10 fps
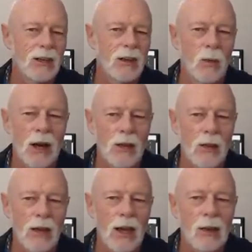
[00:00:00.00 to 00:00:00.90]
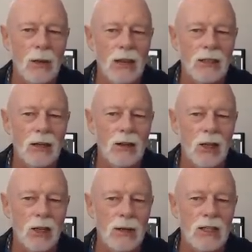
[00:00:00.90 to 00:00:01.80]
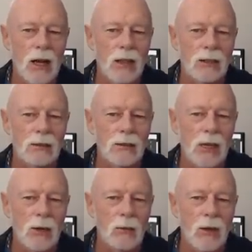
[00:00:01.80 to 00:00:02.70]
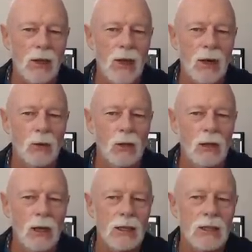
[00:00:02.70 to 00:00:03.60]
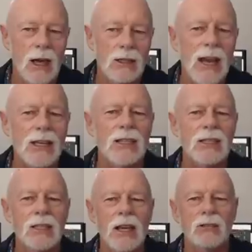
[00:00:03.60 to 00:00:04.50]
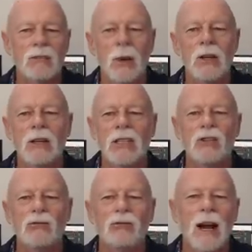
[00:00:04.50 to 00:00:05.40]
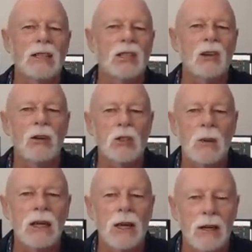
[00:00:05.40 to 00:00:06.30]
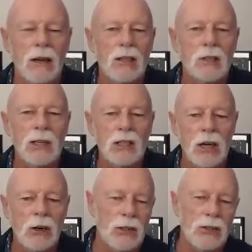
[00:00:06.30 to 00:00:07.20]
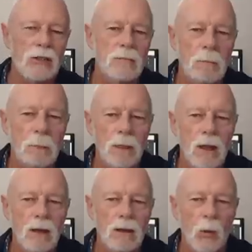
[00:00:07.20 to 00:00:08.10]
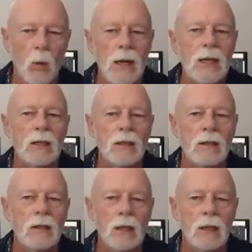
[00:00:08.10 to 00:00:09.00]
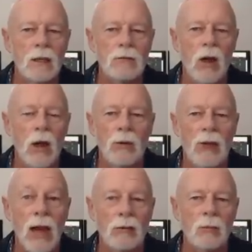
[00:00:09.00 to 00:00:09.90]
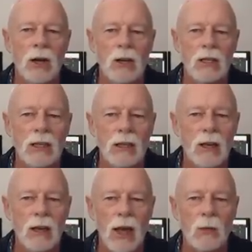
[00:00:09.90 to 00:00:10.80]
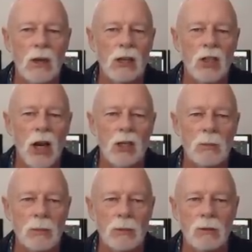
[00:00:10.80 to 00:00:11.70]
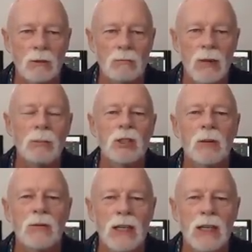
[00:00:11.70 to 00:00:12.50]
in the way that the AMA did in the USA. Whether they will say, yes, remote ID is great as long as we get special areas that we can fly without remote ID and we can charge people membership